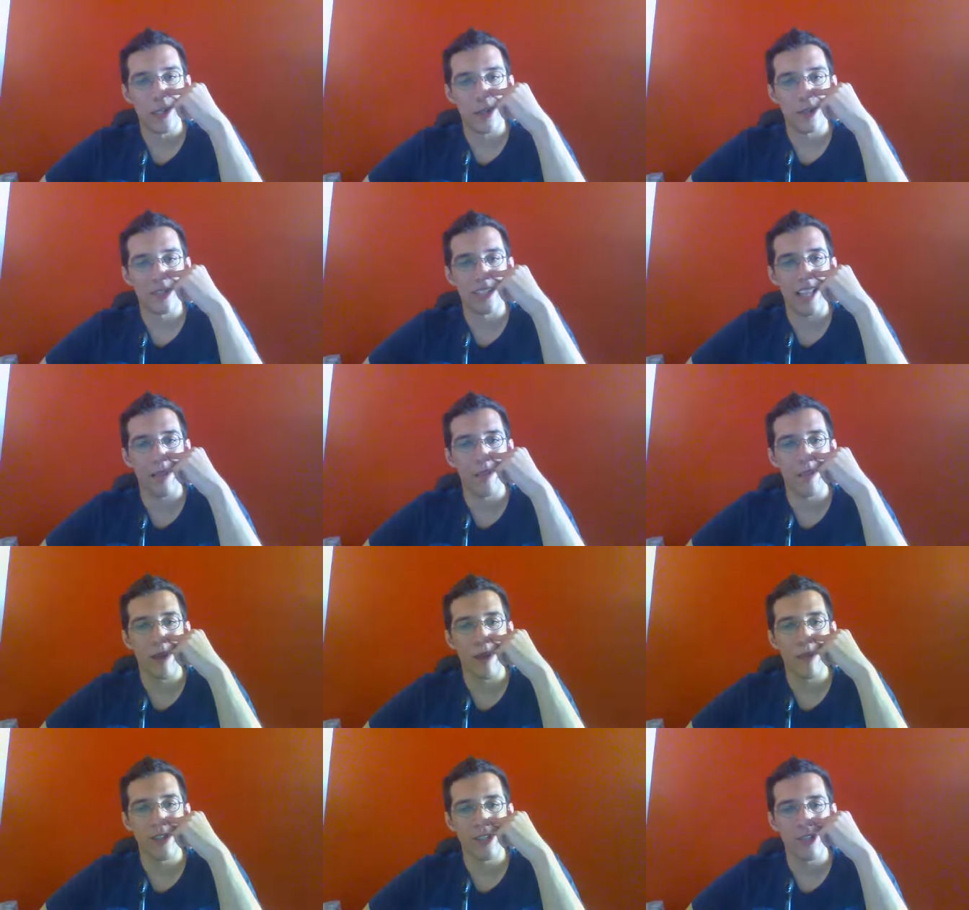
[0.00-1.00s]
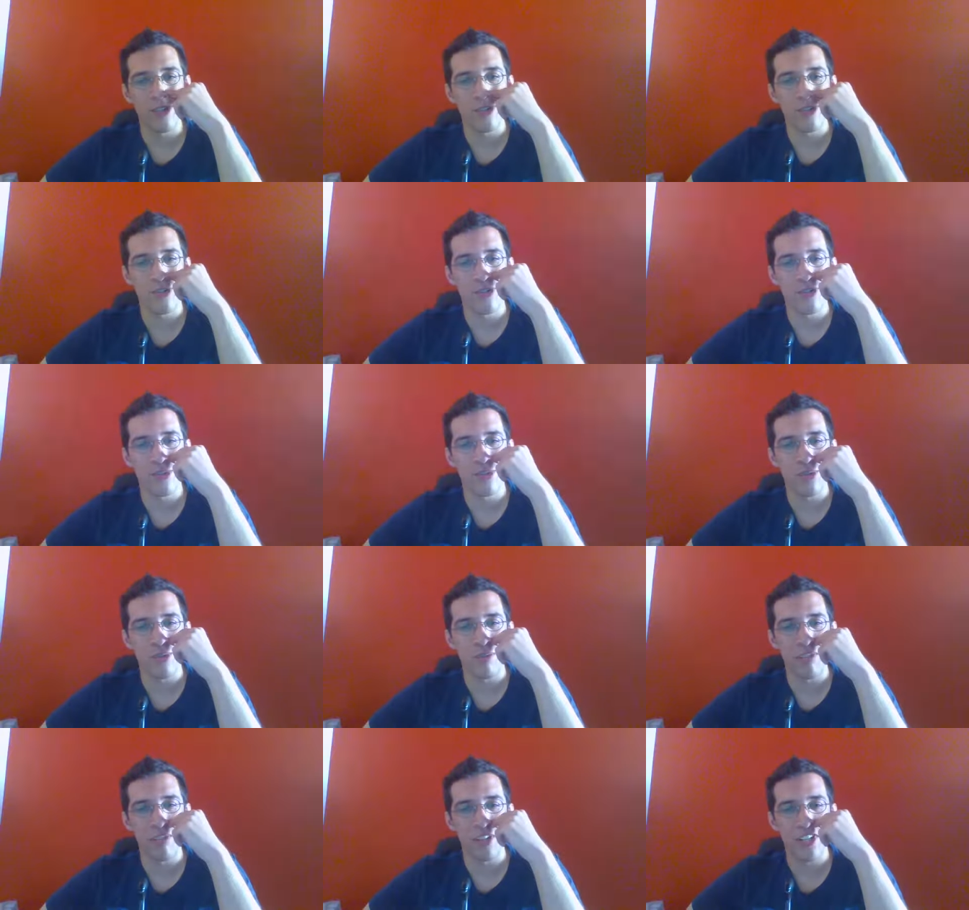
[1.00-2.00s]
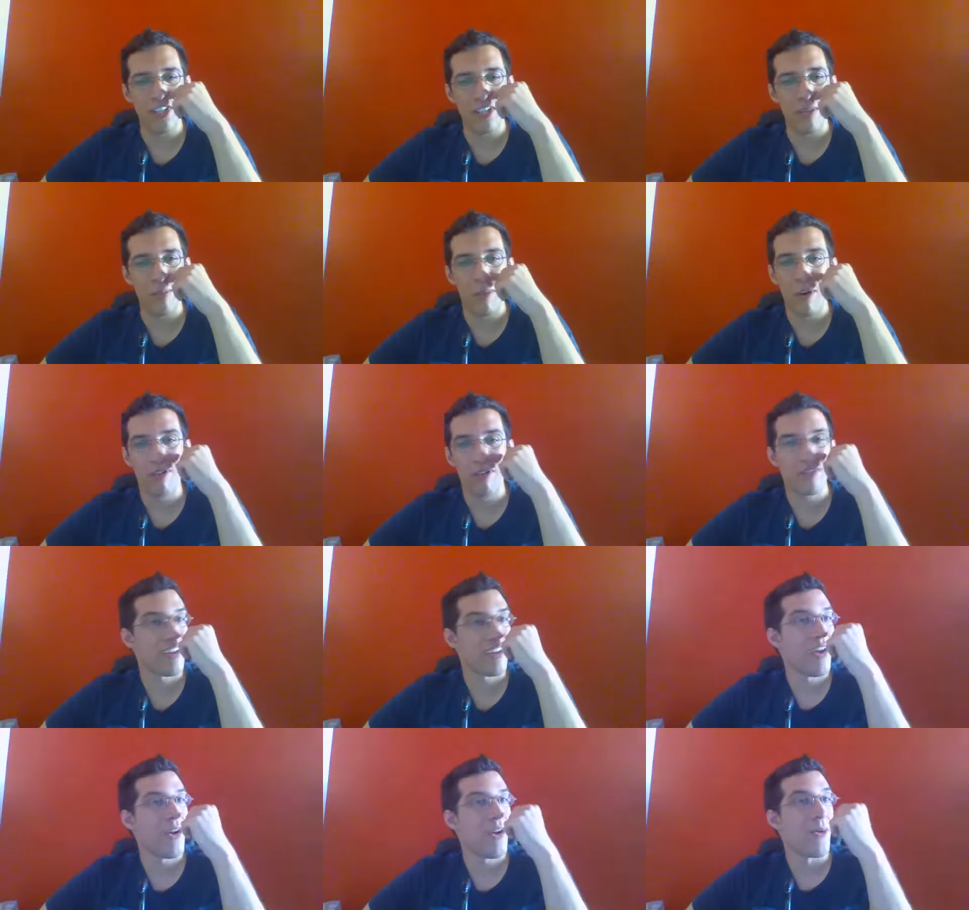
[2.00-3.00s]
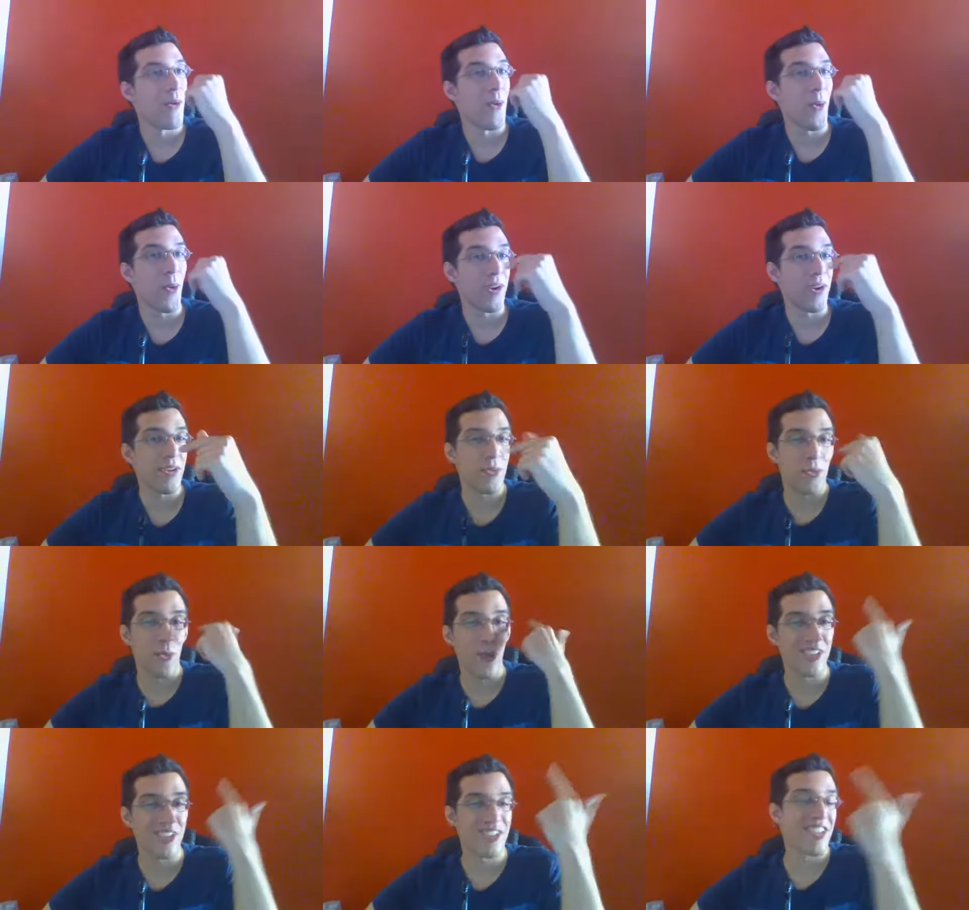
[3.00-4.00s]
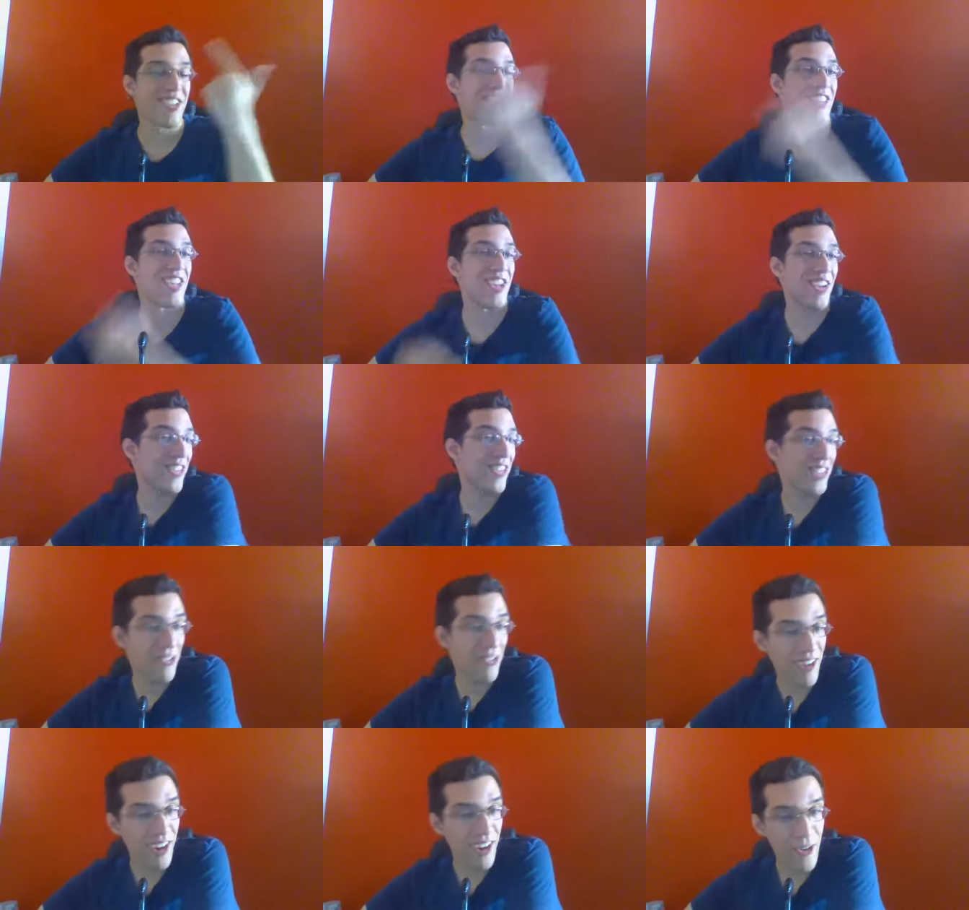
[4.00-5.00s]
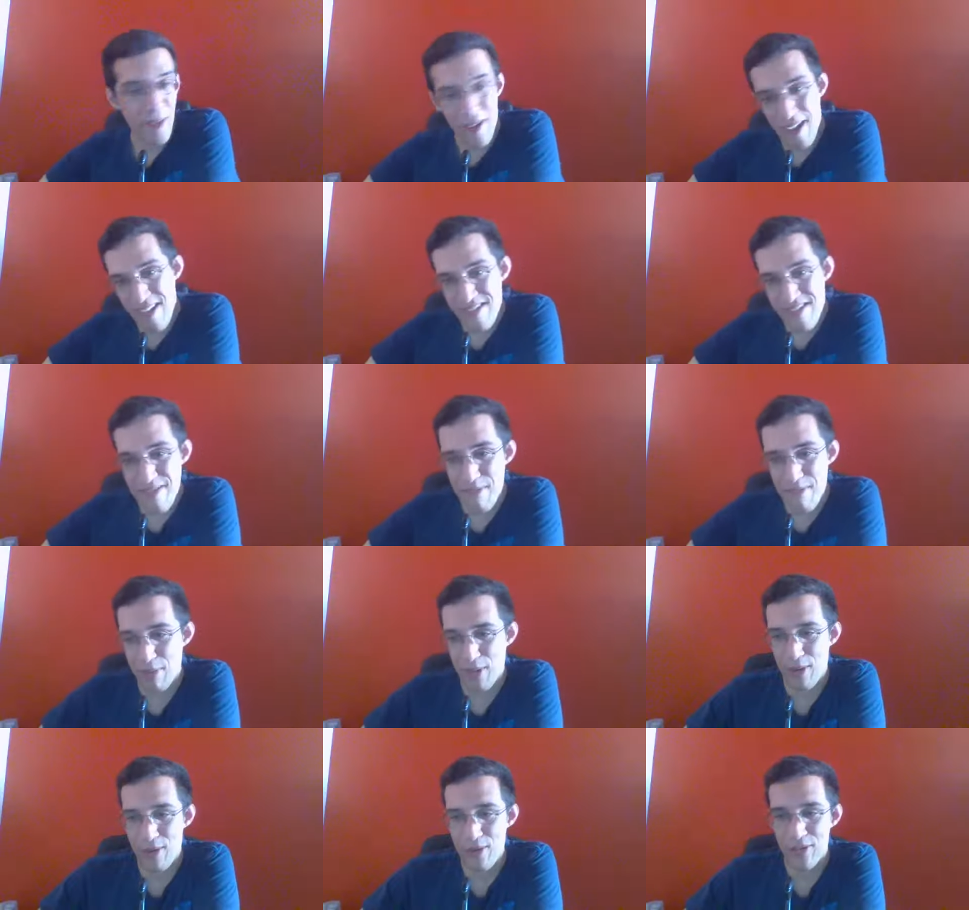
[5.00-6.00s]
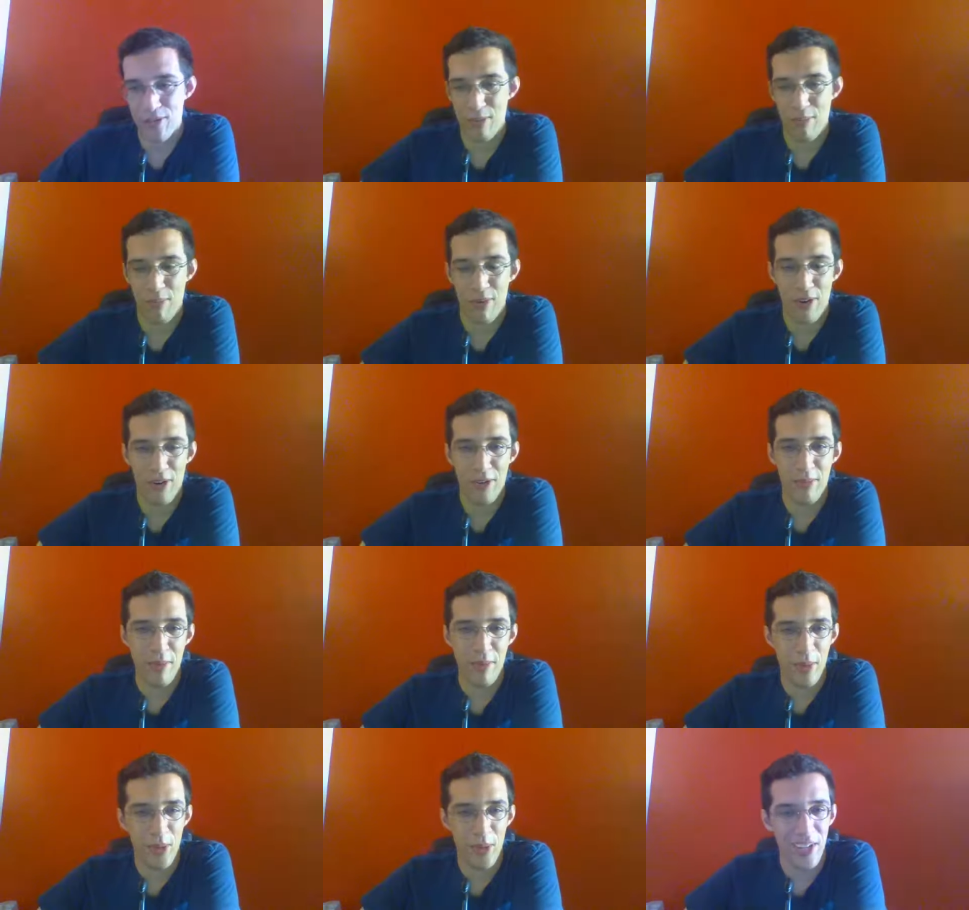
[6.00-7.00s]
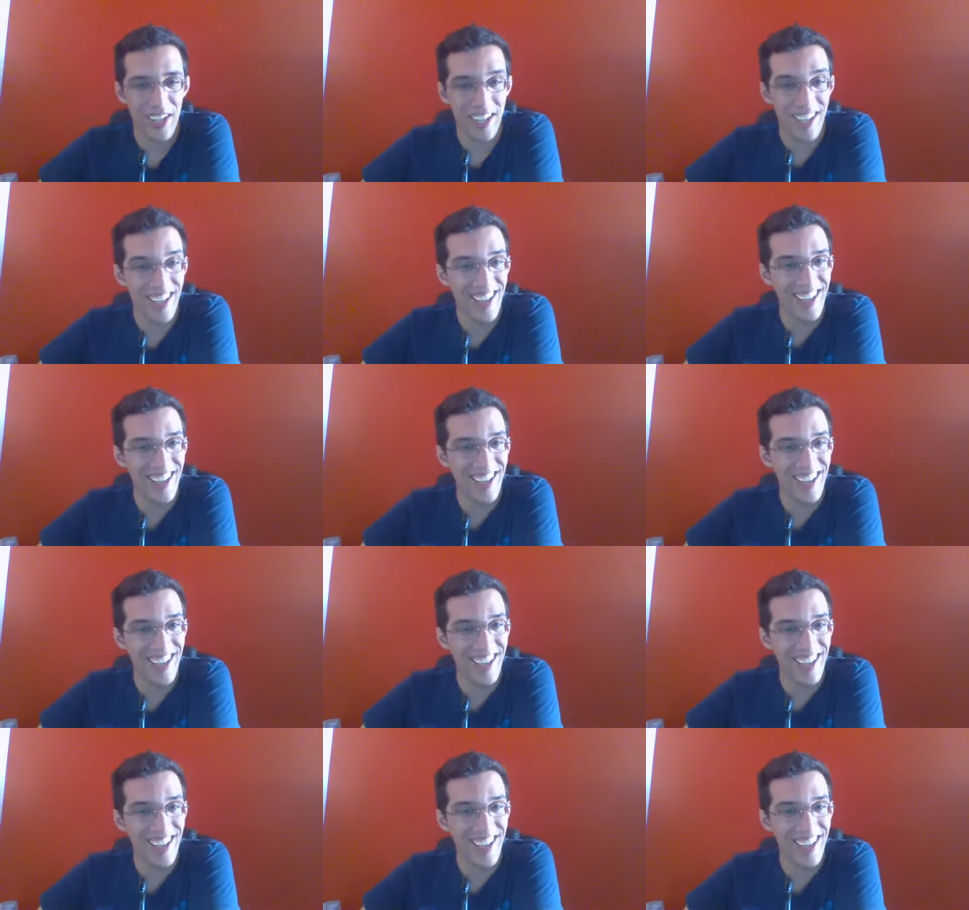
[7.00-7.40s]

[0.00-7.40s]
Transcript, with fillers: Looks like Mama used Zeus to finish them off. Or it was it the other way around, Parasperma boy?